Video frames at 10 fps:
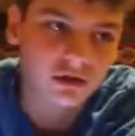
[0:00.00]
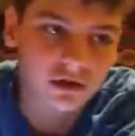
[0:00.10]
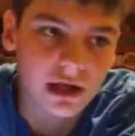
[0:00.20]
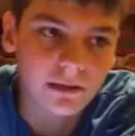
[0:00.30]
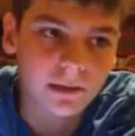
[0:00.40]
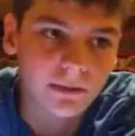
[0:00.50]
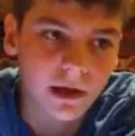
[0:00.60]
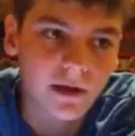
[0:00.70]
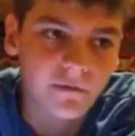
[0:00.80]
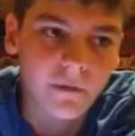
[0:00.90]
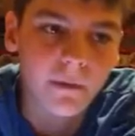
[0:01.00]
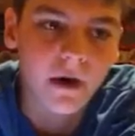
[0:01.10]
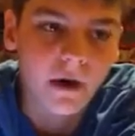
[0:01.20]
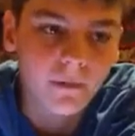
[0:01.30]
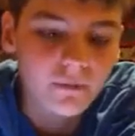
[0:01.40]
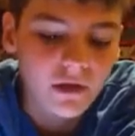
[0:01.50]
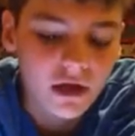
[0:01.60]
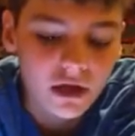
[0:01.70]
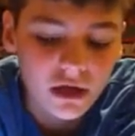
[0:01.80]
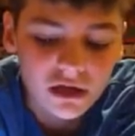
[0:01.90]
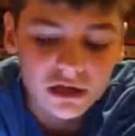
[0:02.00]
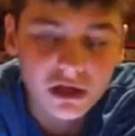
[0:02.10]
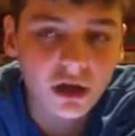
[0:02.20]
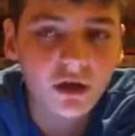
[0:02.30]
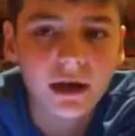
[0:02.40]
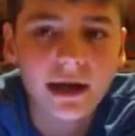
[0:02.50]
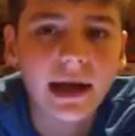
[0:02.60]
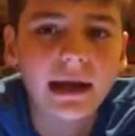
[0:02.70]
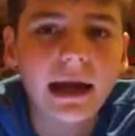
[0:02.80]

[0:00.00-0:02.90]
dream and playing football. So again,